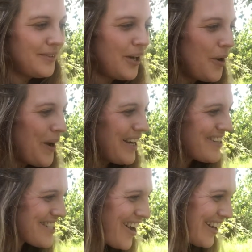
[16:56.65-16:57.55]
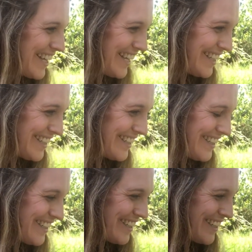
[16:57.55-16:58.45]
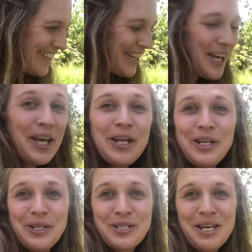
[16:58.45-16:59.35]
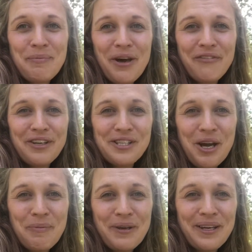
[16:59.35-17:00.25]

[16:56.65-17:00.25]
Oh, hello darling. Looks like perfect timing.